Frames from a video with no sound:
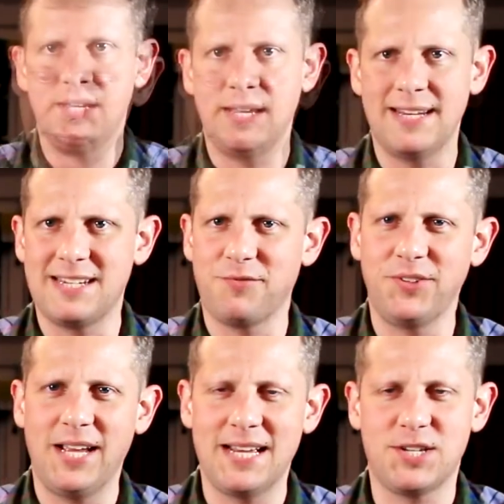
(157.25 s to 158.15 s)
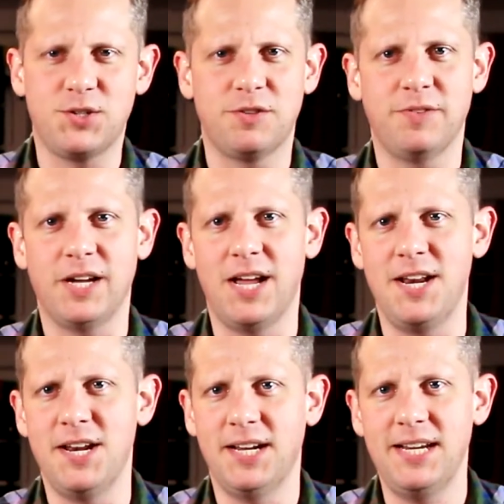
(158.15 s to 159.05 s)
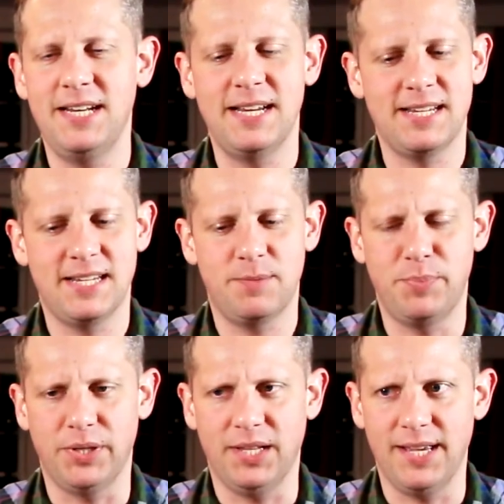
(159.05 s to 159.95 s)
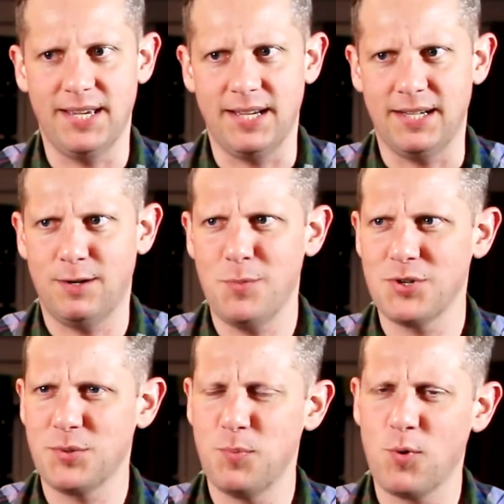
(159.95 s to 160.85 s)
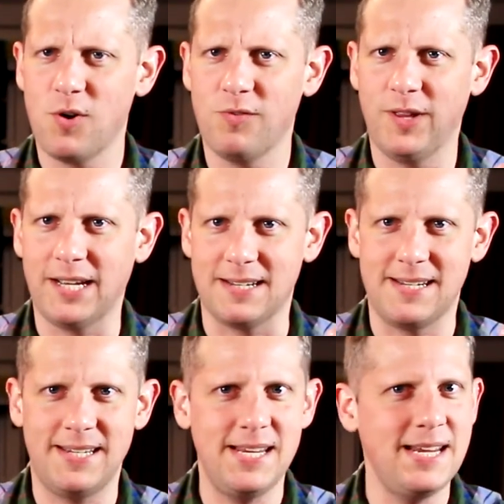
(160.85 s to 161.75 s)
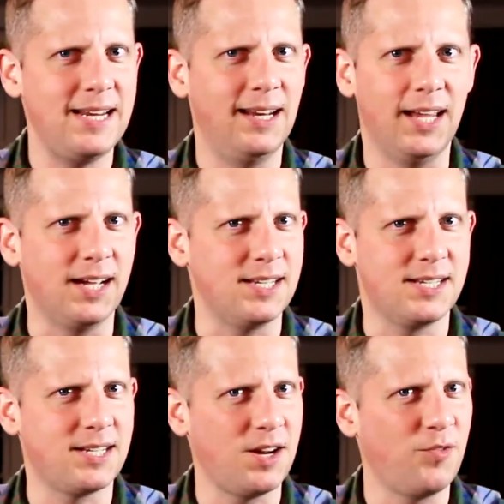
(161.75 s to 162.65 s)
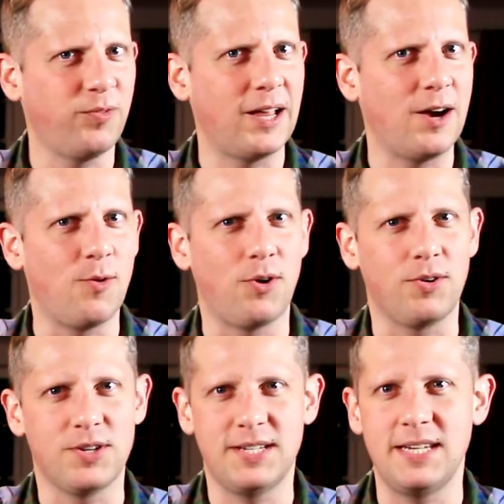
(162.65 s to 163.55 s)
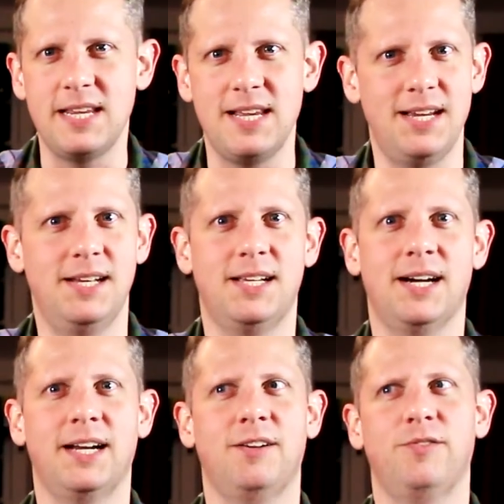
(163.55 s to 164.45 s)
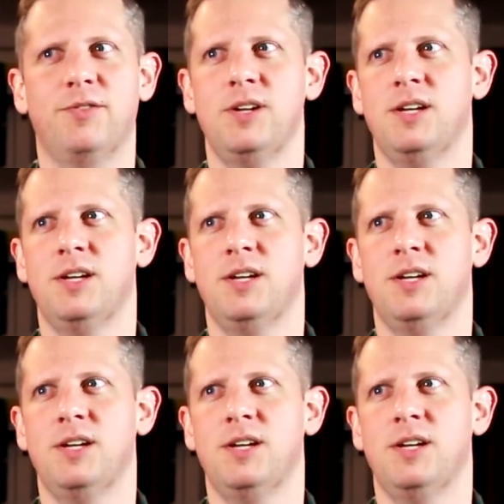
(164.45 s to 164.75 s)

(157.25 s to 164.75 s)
It definitely has sort of a nuttiness, but like almost more of like a seed, like a sunflower seed kind of